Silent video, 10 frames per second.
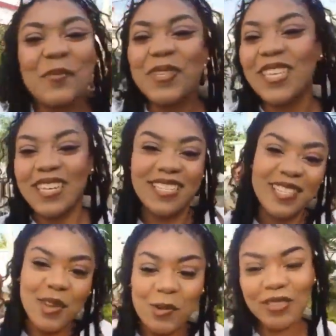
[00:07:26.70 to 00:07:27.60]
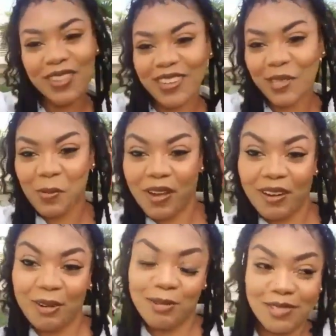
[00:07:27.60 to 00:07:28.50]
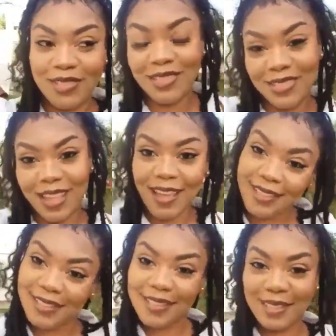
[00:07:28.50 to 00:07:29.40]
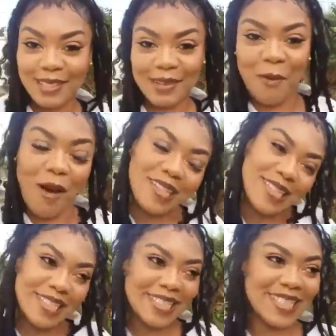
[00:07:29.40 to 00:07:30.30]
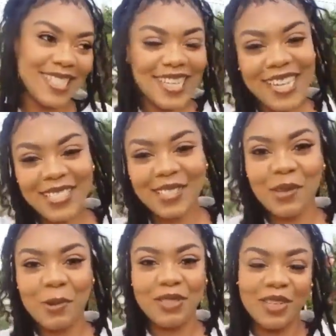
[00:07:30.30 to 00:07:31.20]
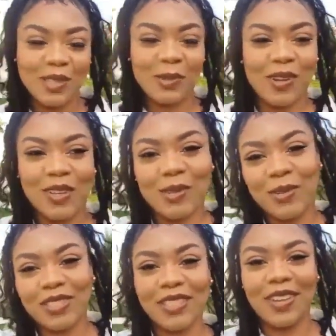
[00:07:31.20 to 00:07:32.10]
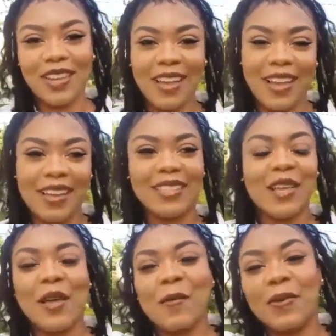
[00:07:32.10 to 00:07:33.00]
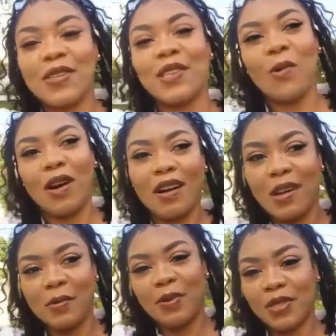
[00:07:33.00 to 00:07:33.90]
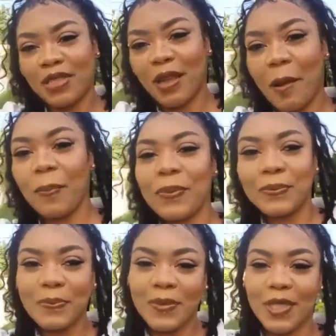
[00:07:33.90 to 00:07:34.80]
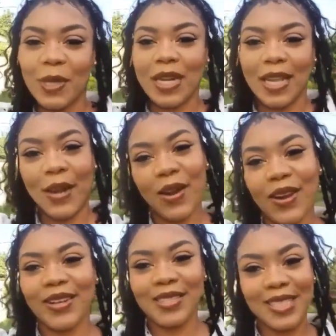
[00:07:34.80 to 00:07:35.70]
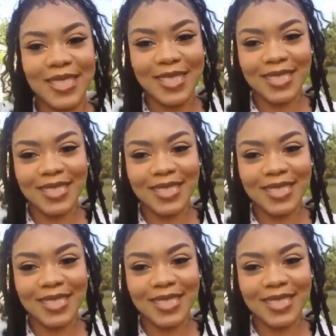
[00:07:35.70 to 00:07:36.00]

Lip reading: Chuma said, this is how 31 looks. Yes, what? This is how 31 looks. So yeah, guys, but I saw what got a bus stop. So later.